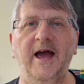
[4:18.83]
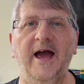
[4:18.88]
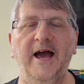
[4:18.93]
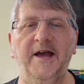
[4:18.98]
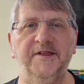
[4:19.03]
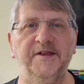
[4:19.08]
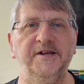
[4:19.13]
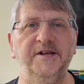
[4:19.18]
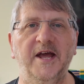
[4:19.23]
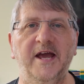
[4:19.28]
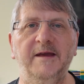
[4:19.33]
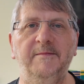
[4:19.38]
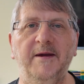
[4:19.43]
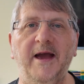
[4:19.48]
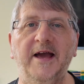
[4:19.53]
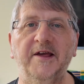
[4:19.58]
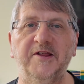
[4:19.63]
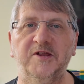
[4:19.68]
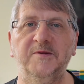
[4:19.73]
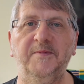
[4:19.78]
as a name. It
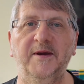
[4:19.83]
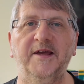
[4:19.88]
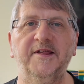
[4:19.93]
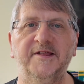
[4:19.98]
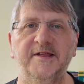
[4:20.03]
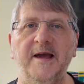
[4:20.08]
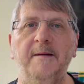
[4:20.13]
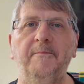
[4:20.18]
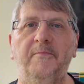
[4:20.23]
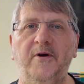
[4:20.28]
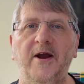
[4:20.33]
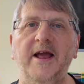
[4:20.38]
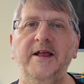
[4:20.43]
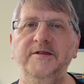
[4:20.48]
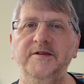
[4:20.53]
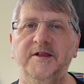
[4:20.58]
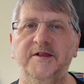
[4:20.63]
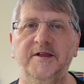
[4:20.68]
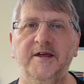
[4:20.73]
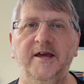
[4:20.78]
has to be a separate
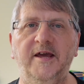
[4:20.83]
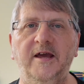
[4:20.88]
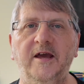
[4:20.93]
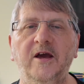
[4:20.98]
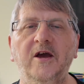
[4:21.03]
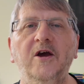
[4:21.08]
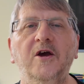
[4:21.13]
entity.